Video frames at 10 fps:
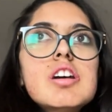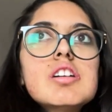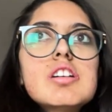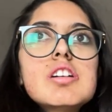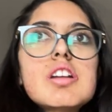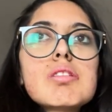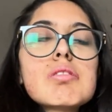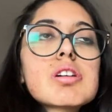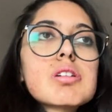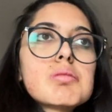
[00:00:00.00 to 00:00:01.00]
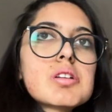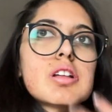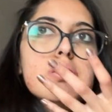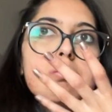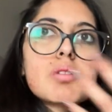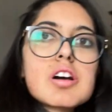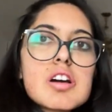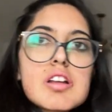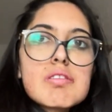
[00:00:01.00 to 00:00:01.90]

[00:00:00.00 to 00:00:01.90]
And I woke up with like blood